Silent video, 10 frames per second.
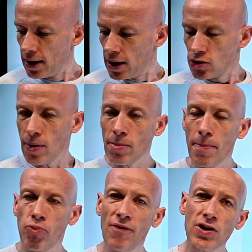So remember,
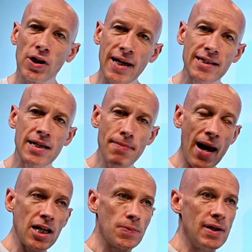privileged identity
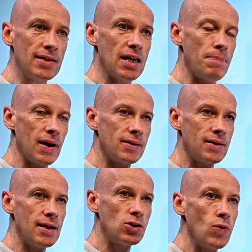management is the
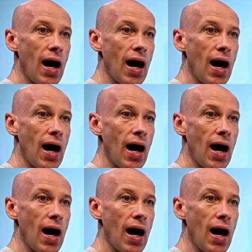ability to